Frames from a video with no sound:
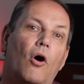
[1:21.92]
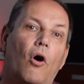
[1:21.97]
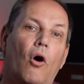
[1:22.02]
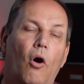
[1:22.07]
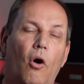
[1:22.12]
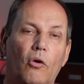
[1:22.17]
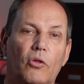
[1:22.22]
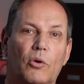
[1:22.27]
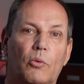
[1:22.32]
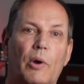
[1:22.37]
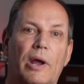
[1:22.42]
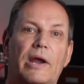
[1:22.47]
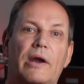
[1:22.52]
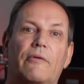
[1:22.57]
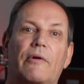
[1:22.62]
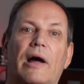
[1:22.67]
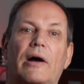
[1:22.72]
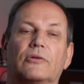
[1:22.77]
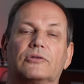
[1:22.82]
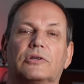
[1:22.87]
all the way
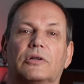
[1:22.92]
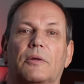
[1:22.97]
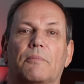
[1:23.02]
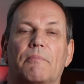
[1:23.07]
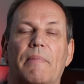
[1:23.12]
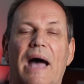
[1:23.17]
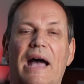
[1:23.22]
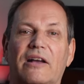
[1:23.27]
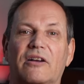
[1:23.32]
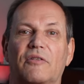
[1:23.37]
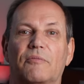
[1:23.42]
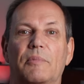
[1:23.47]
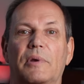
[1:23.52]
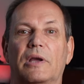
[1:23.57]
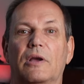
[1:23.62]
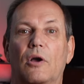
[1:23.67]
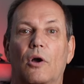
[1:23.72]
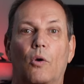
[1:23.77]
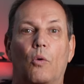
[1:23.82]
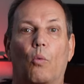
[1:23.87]
around to the back of me
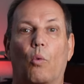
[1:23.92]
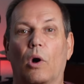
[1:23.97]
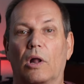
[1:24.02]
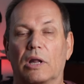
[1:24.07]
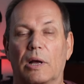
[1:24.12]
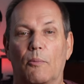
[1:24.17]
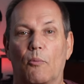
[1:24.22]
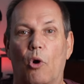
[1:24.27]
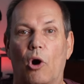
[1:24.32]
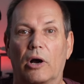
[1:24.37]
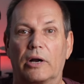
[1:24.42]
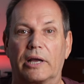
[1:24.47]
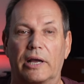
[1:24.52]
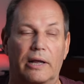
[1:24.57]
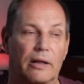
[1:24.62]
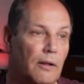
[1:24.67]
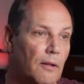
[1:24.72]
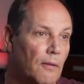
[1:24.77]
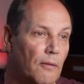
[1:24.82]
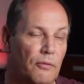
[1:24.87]
while I'm walking.
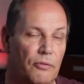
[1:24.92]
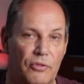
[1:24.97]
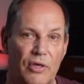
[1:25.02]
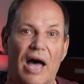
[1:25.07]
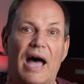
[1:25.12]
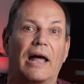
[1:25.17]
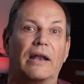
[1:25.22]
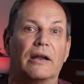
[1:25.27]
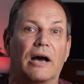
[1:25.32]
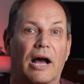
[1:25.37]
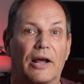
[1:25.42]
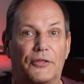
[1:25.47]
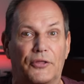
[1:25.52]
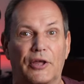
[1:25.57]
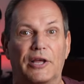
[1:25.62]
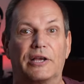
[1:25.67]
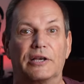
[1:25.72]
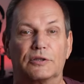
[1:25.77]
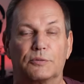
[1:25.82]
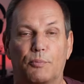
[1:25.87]
That, I
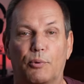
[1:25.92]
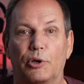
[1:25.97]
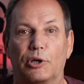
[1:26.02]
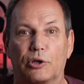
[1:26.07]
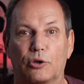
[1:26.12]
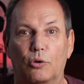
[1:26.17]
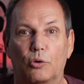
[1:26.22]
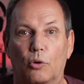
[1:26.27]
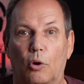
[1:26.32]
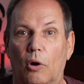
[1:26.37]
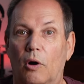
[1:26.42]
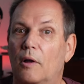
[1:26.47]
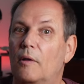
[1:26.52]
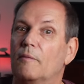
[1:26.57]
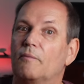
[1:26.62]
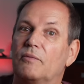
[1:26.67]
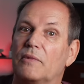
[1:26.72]
think, is pretty cool.